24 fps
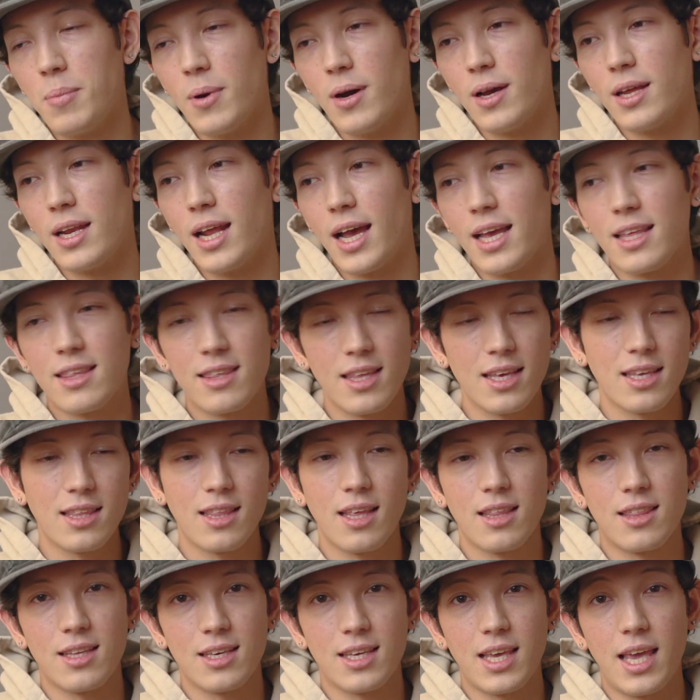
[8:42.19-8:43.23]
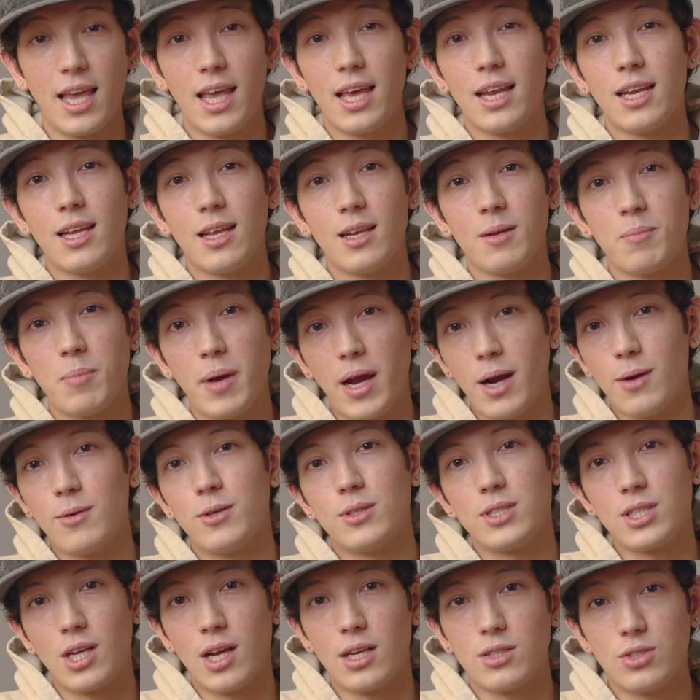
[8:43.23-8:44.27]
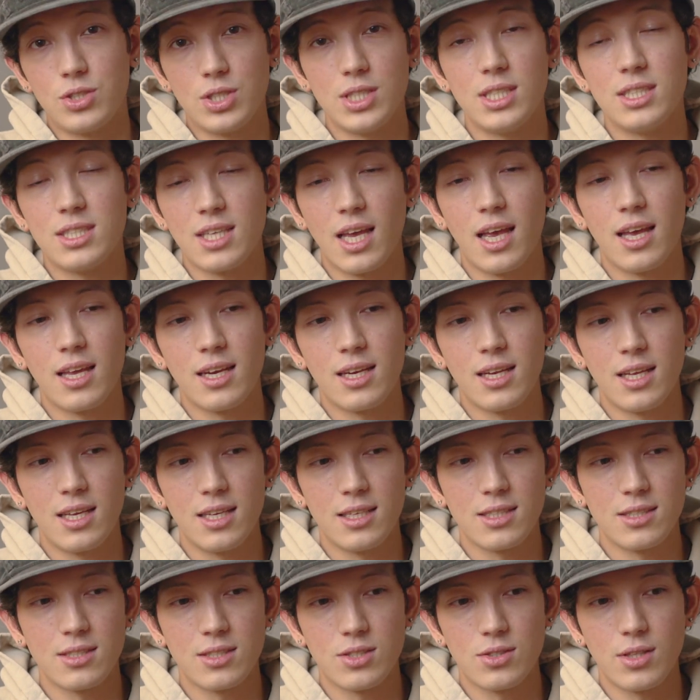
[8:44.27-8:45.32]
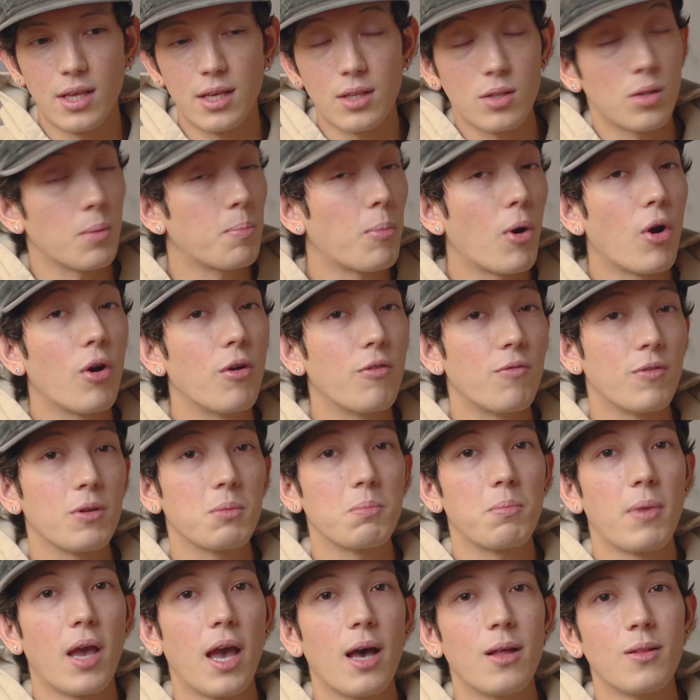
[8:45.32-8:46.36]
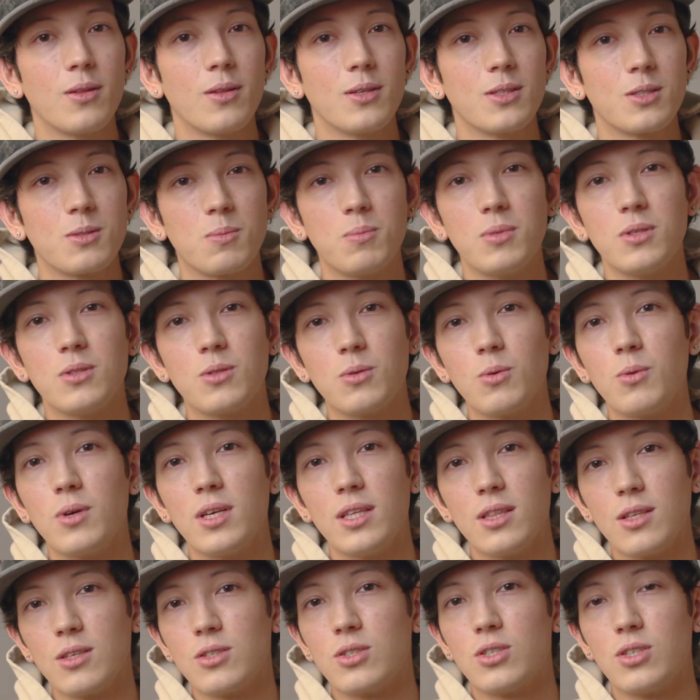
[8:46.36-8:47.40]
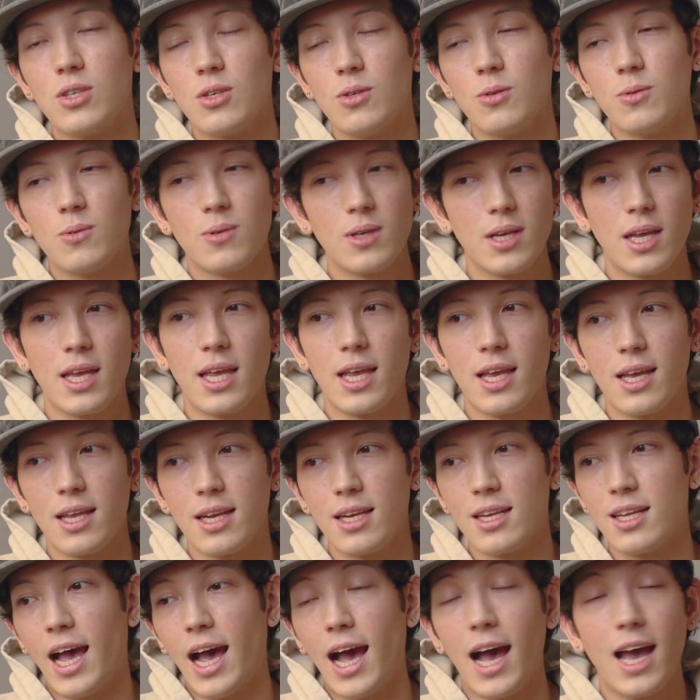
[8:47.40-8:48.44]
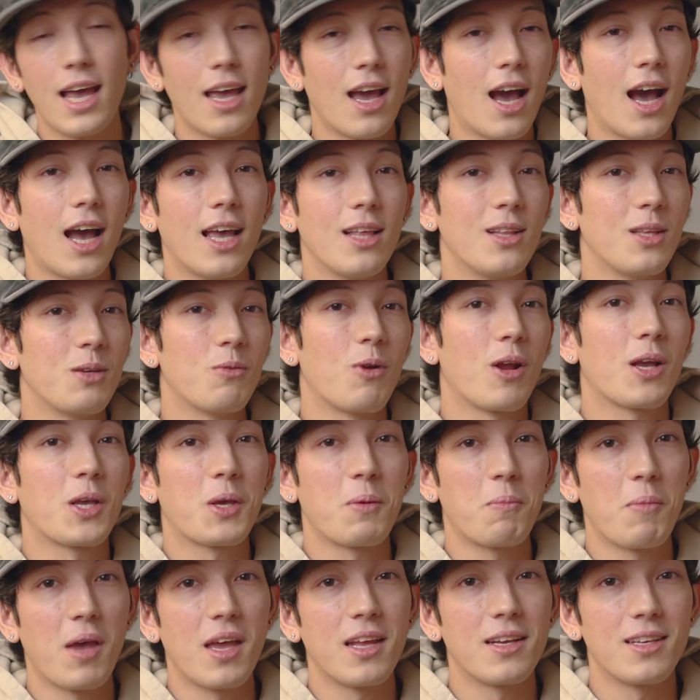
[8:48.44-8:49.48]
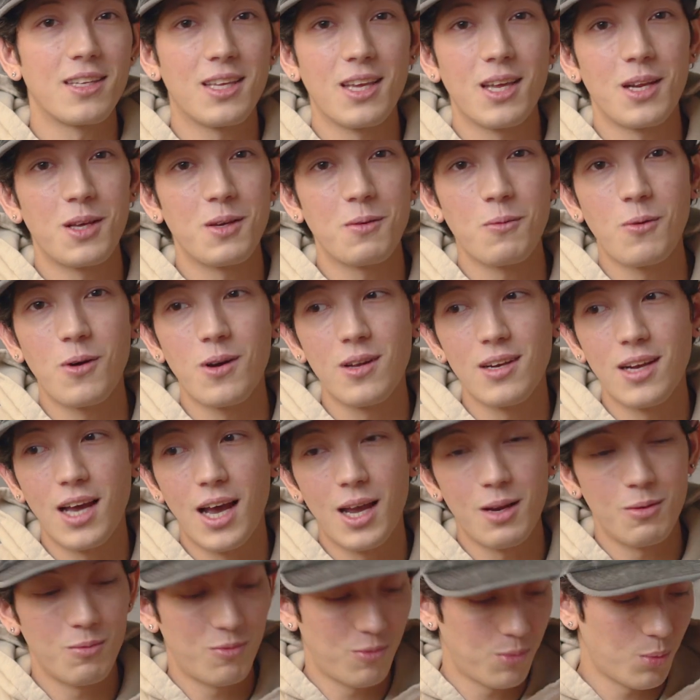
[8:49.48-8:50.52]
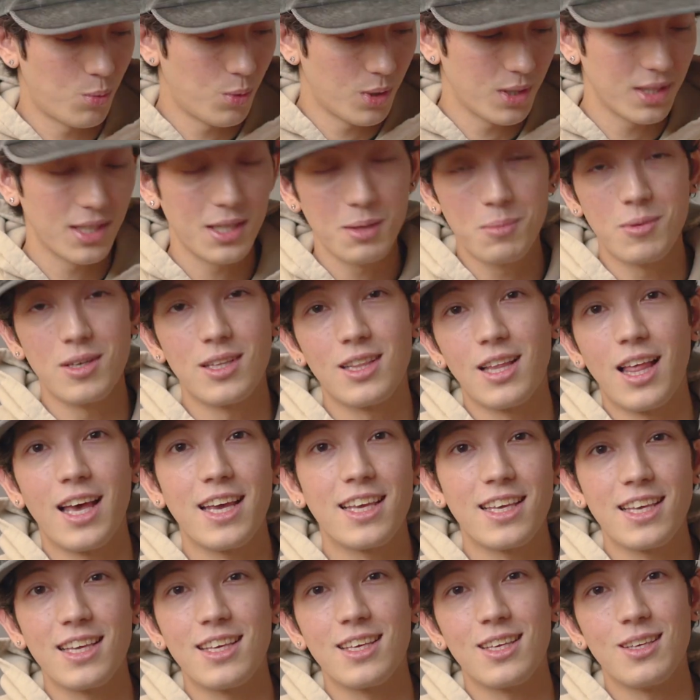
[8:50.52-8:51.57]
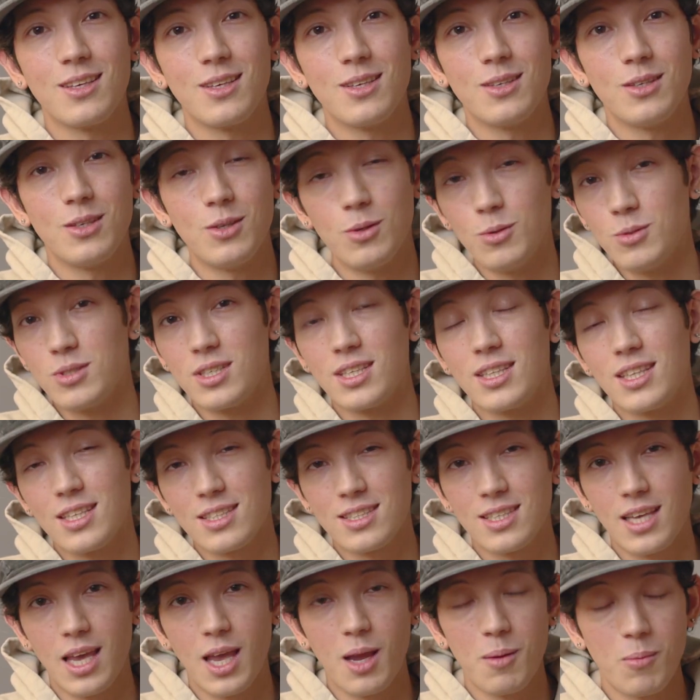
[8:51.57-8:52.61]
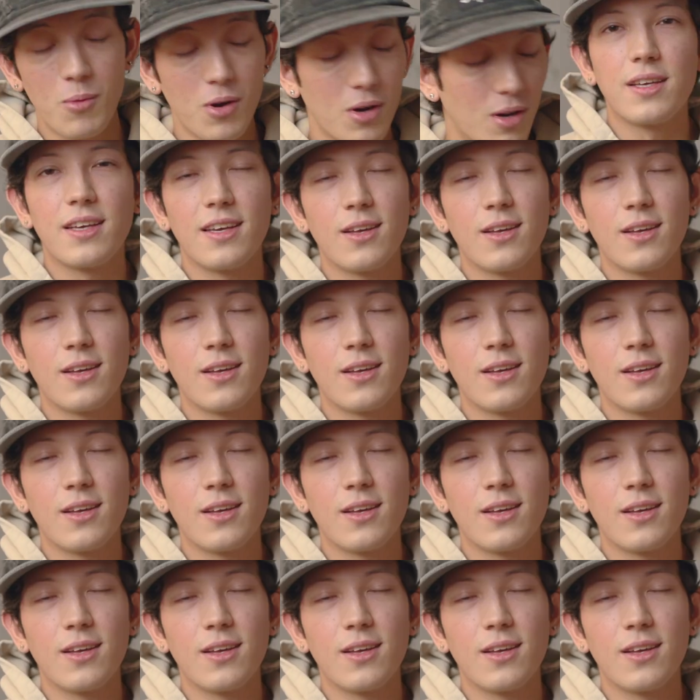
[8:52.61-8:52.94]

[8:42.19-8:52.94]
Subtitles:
But I think that the Canon PowerShot G10 is like the perfect balance between the two, and I highly recommend getting one. I've really been liking using this camera.